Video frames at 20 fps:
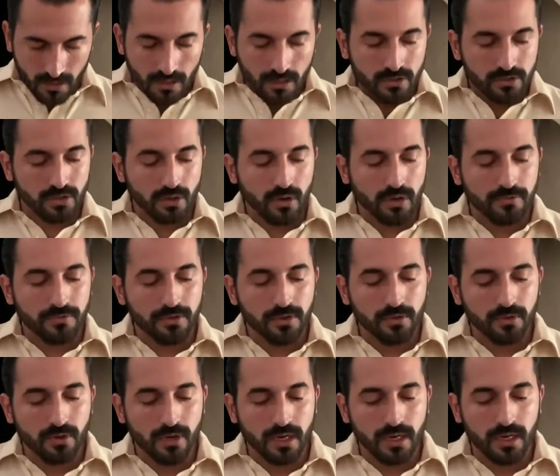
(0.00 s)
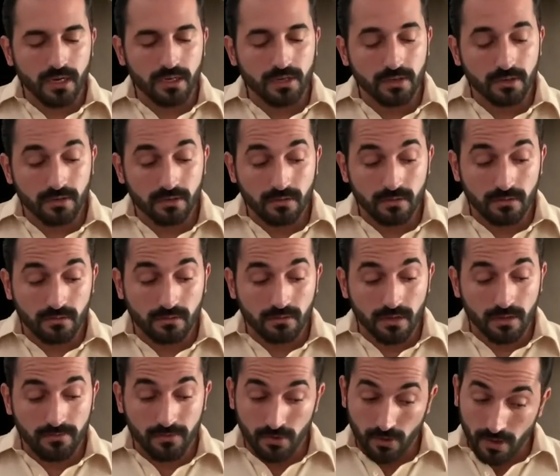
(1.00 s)
So if you
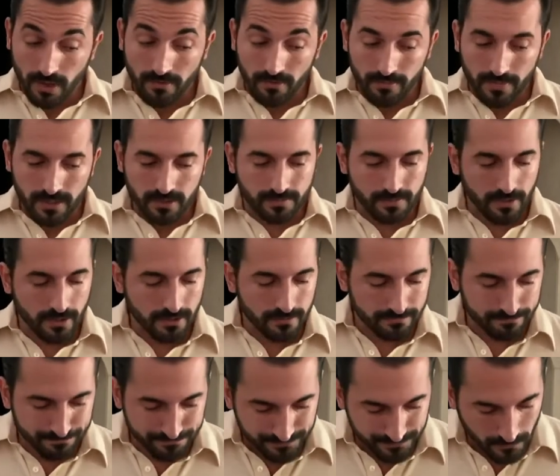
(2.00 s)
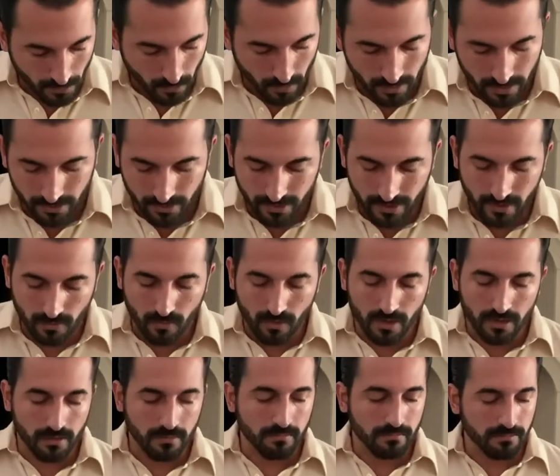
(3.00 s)
don't have a bass player, well then you're gonna want
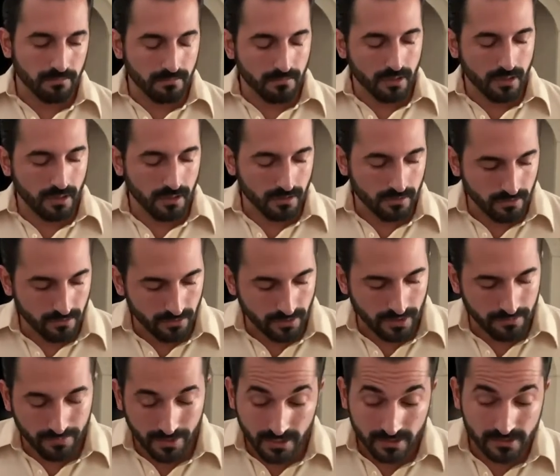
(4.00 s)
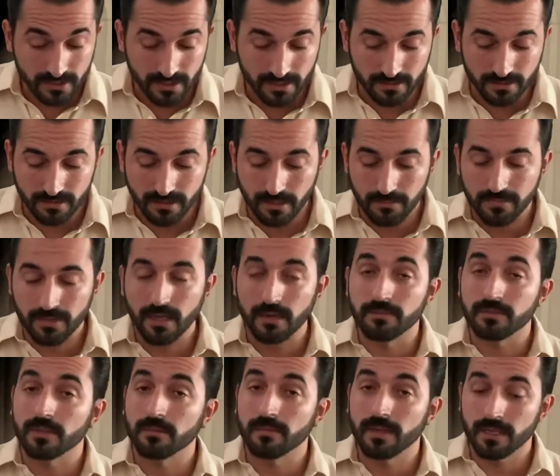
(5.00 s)
to do that bass line at the same time,
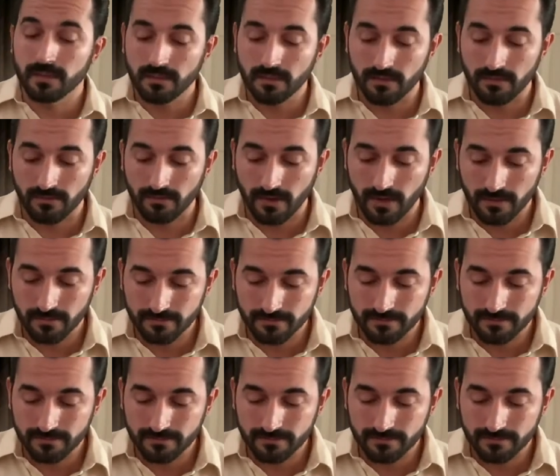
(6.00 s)
something like this, right?